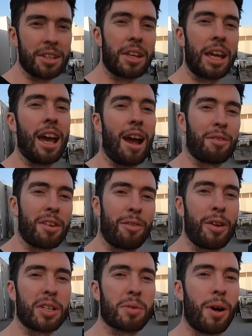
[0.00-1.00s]
see, after a
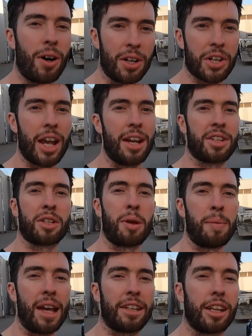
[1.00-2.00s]
few small changes
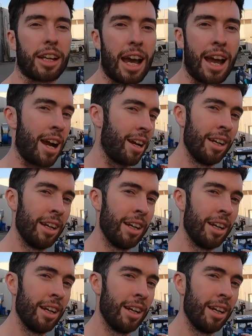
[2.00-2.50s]
we made to the car,